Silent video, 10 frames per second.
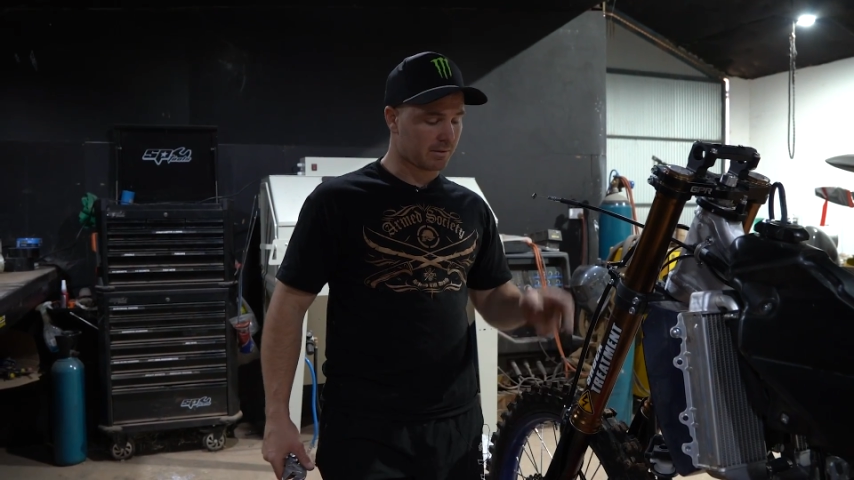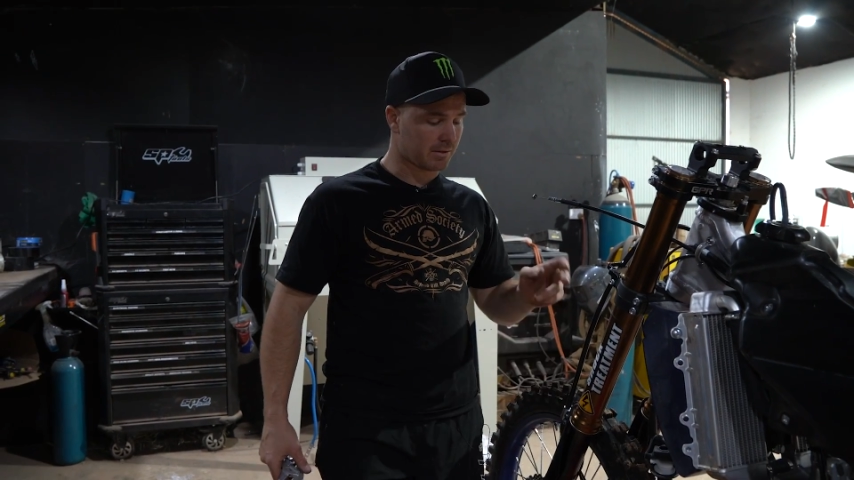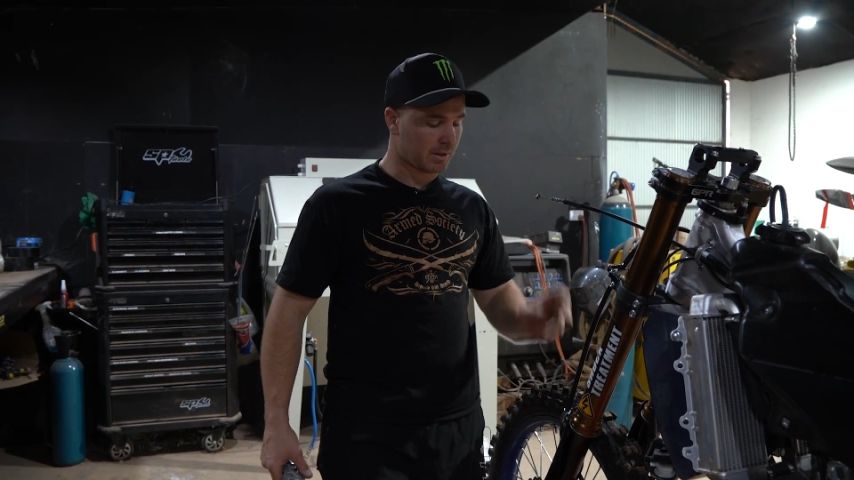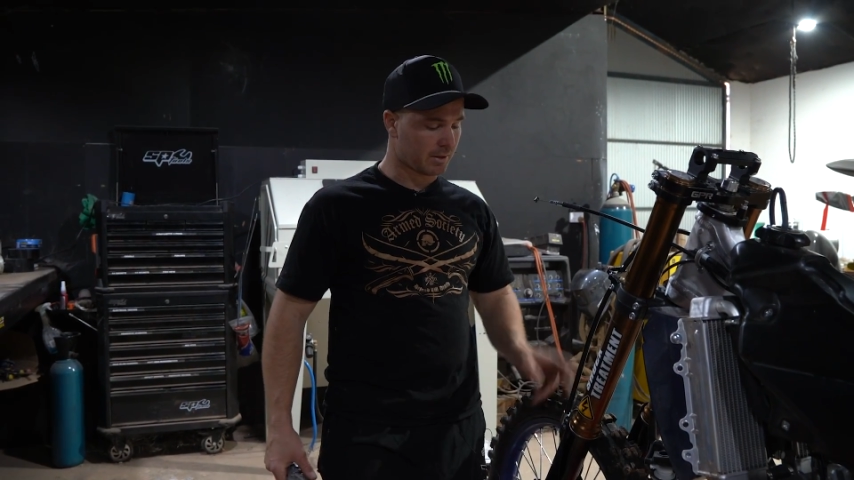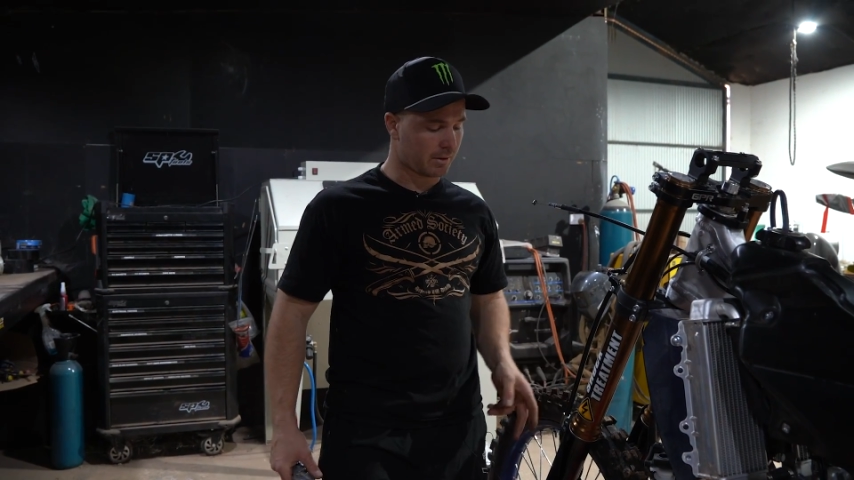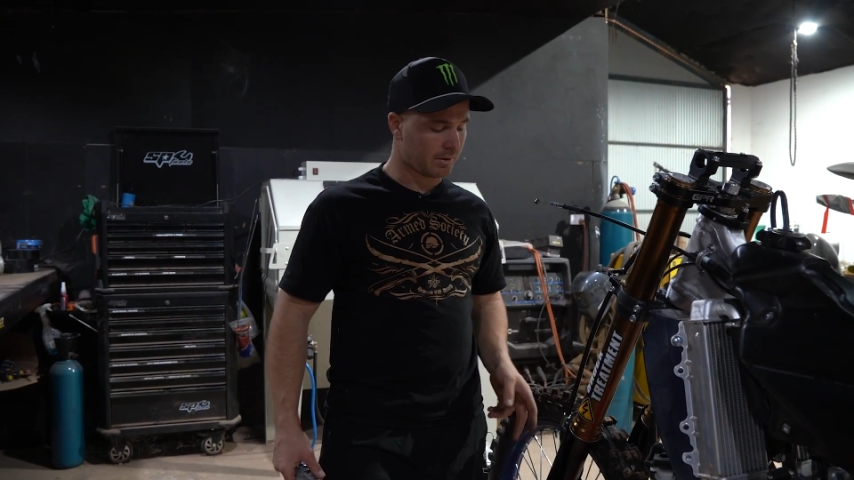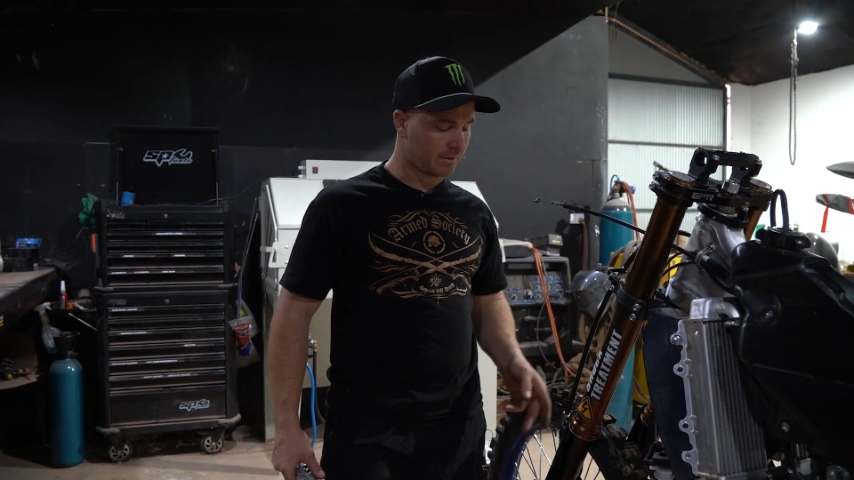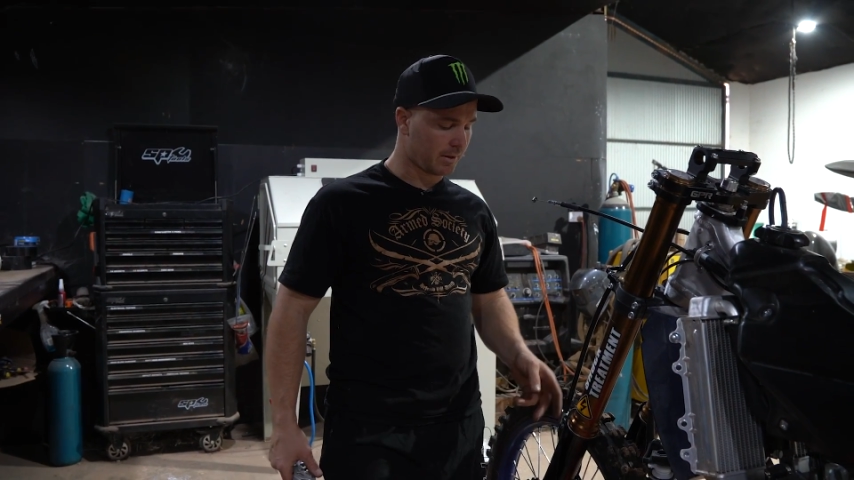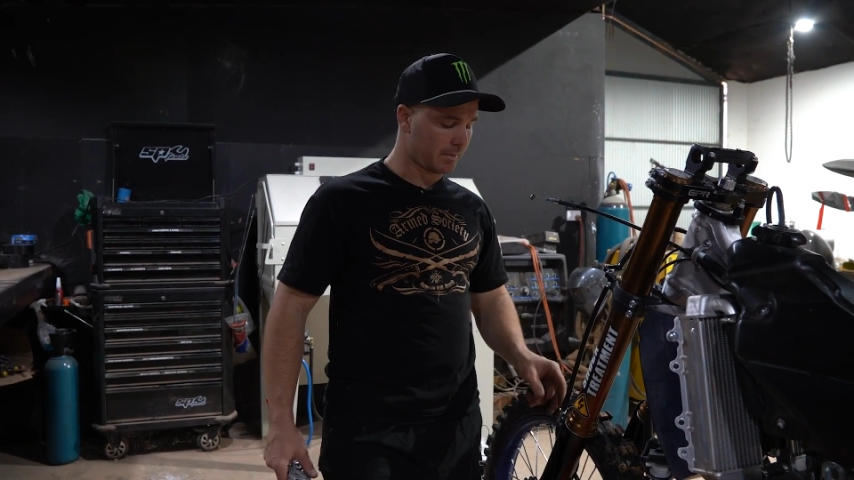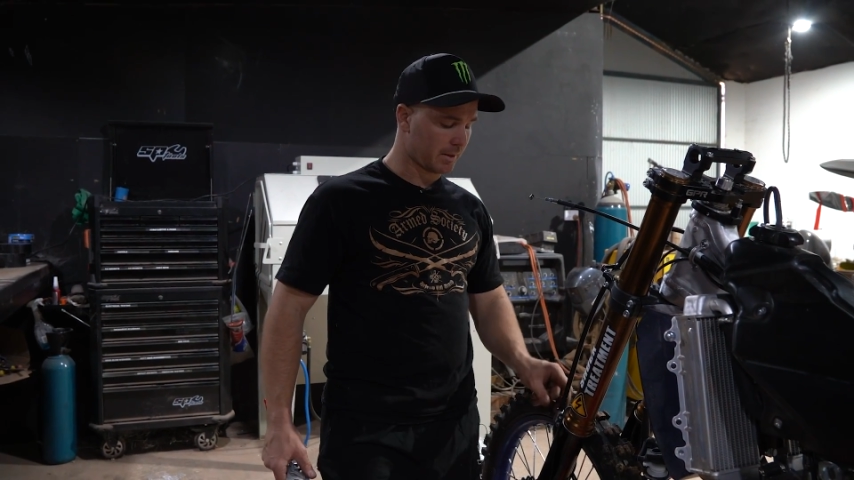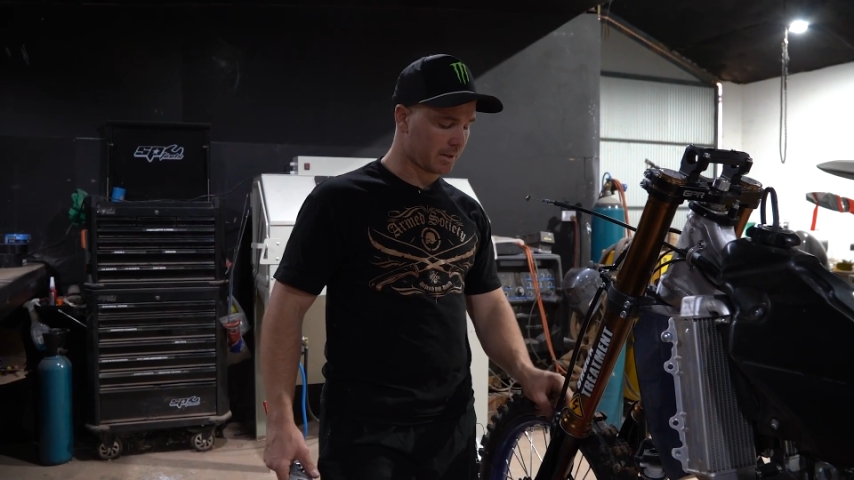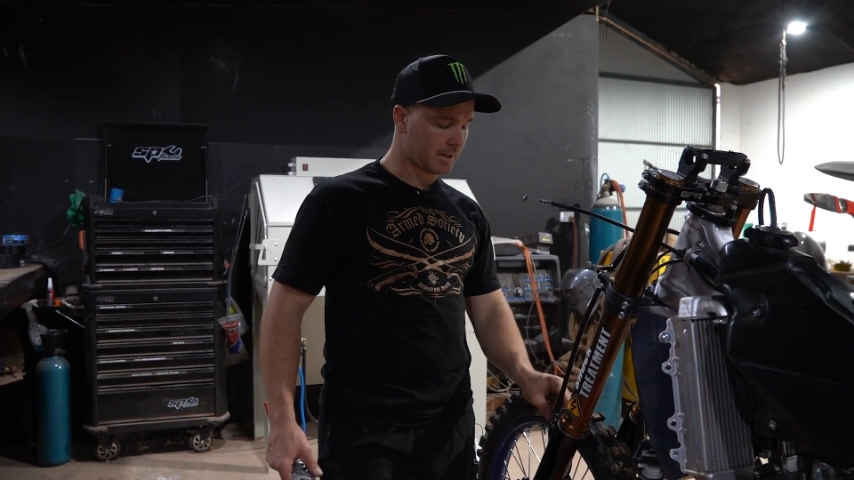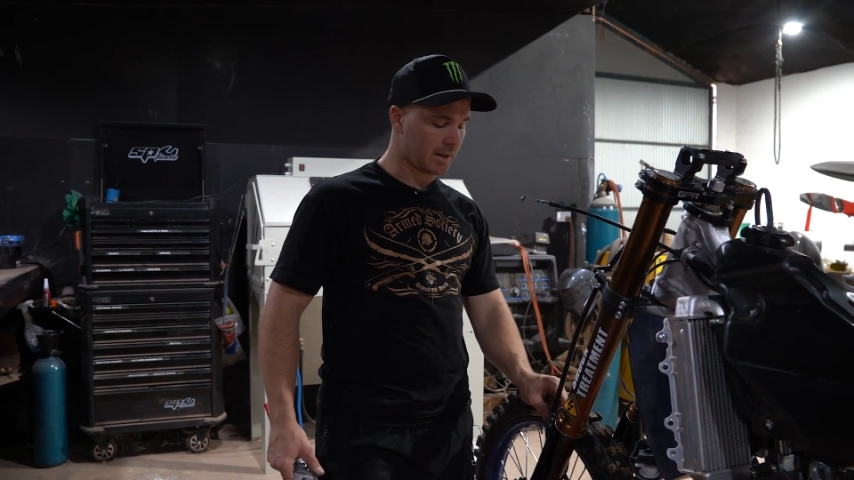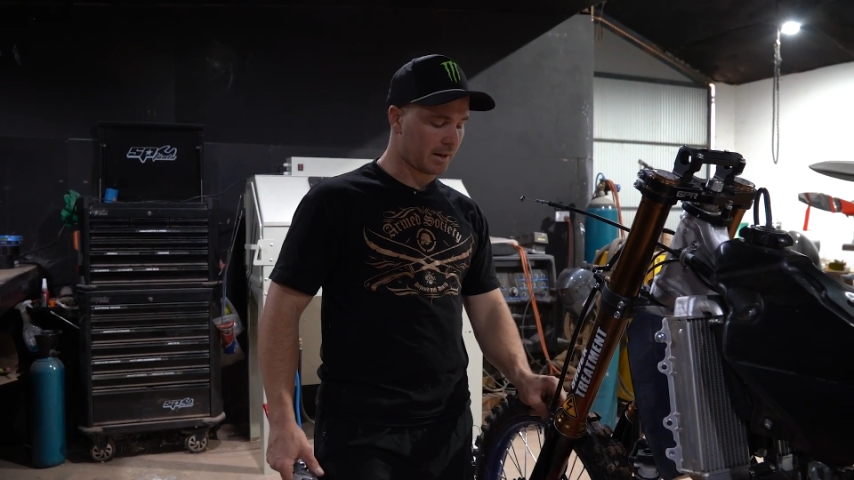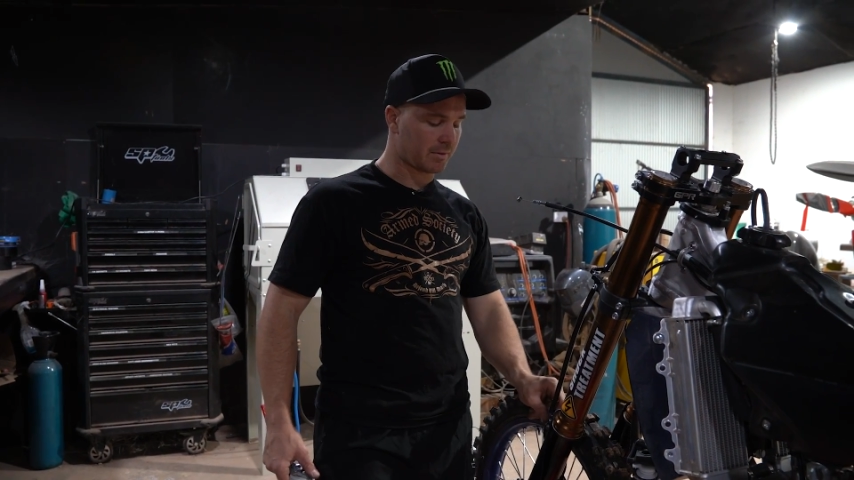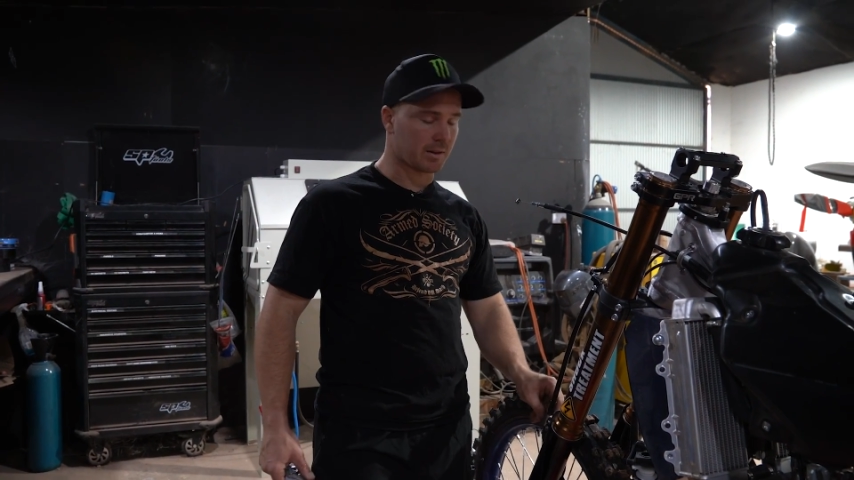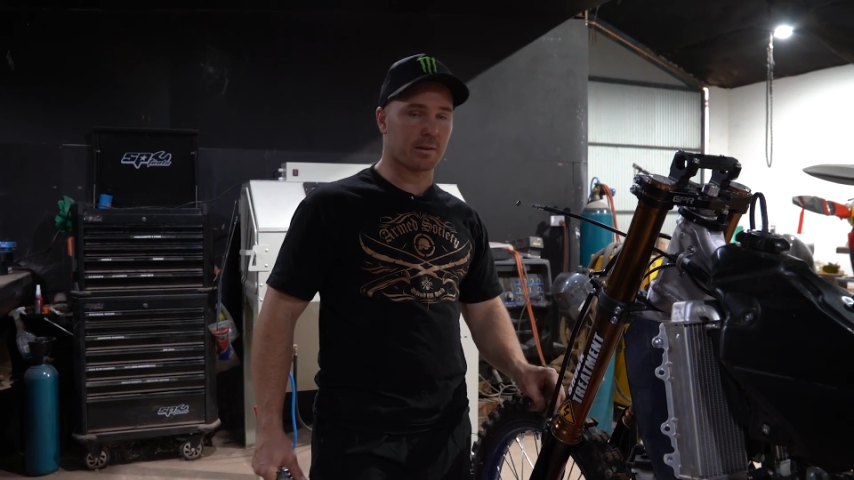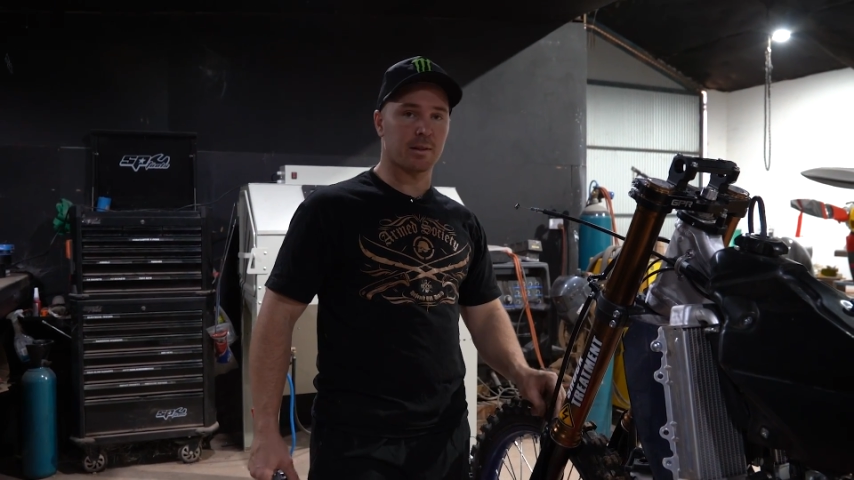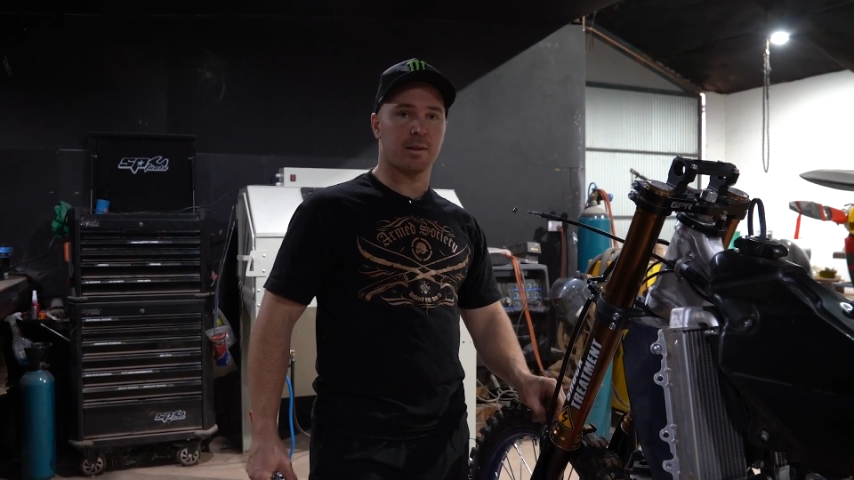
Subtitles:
restrict oil flow, but just enough to